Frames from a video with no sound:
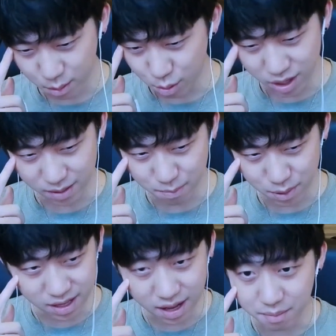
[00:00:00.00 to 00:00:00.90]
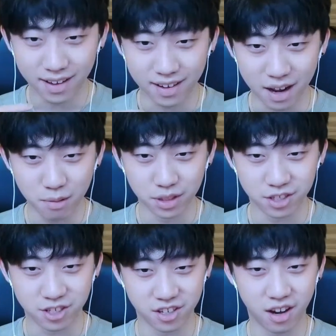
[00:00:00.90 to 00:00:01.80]
3 p.m. and I
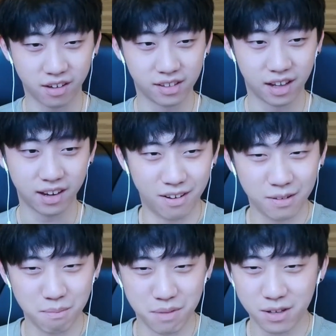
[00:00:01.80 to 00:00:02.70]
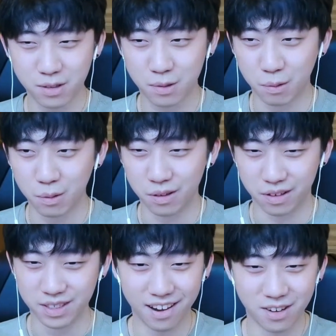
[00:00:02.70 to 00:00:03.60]
was shocked. Like all the middle
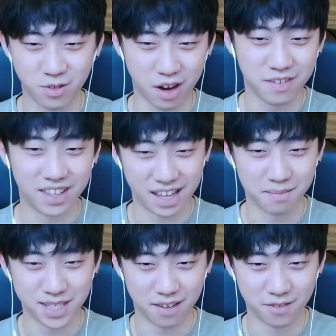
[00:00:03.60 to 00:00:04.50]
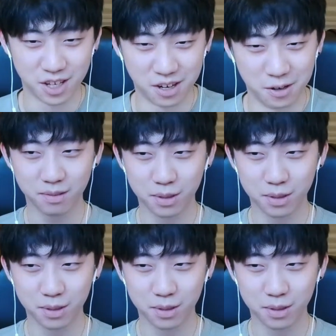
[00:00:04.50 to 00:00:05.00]
schoolers, they are driving themselves home.